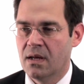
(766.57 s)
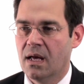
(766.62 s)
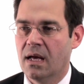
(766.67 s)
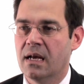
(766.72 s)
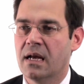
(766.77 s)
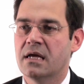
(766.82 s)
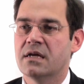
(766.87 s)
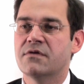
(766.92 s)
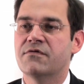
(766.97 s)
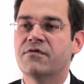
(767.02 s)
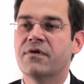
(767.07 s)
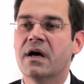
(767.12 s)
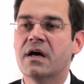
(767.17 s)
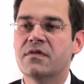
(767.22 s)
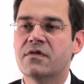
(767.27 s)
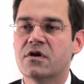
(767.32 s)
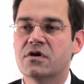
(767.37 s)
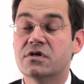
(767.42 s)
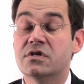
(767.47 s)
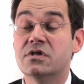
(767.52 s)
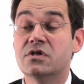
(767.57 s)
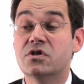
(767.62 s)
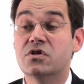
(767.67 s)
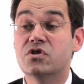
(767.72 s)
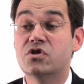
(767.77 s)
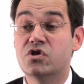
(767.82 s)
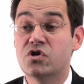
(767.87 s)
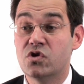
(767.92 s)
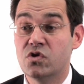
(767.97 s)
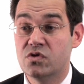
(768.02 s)
And I divide those into
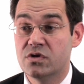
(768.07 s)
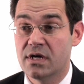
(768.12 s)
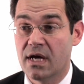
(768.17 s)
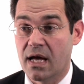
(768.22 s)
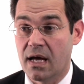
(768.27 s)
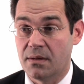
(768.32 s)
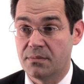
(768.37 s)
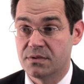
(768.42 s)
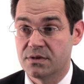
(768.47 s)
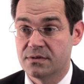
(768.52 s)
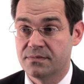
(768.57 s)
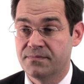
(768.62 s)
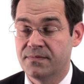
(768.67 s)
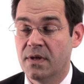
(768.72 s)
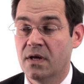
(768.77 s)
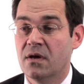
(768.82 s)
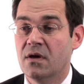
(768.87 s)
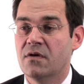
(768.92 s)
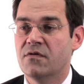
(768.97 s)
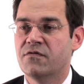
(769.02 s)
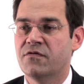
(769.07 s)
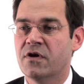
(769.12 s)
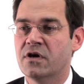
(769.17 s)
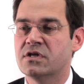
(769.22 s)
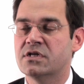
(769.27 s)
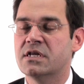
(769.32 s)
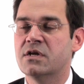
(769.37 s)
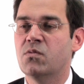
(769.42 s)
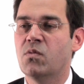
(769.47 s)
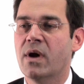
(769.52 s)
two types.
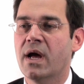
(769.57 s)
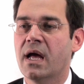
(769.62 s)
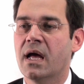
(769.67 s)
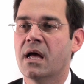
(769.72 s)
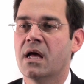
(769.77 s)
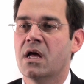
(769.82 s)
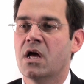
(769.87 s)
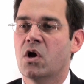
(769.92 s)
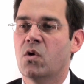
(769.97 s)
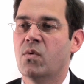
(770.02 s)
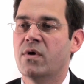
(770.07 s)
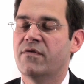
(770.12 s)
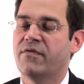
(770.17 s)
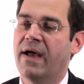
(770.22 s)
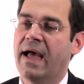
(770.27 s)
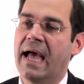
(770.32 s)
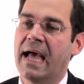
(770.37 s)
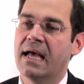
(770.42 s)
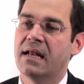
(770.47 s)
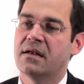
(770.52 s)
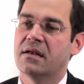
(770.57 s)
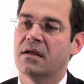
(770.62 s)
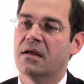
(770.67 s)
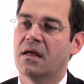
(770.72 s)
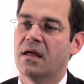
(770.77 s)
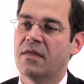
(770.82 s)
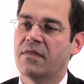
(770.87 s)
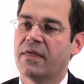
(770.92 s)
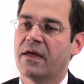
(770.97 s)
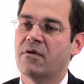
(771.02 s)
Firstly, where
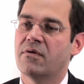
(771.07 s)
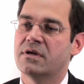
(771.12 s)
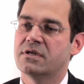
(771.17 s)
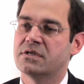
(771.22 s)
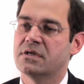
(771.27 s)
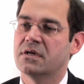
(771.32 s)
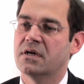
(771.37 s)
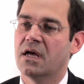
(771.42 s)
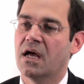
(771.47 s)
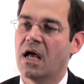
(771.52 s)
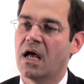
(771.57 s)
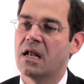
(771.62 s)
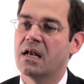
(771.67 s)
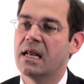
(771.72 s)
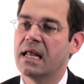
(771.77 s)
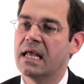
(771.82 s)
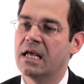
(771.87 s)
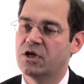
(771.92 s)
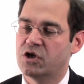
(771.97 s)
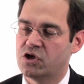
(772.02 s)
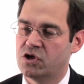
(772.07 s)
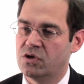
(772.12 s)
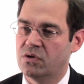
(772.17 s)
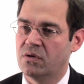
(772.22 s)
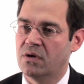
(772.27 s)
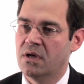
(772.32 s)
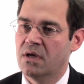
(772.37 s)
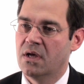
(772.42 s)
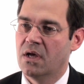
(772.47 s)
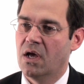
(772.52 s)
there is an
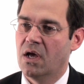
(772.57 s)
issue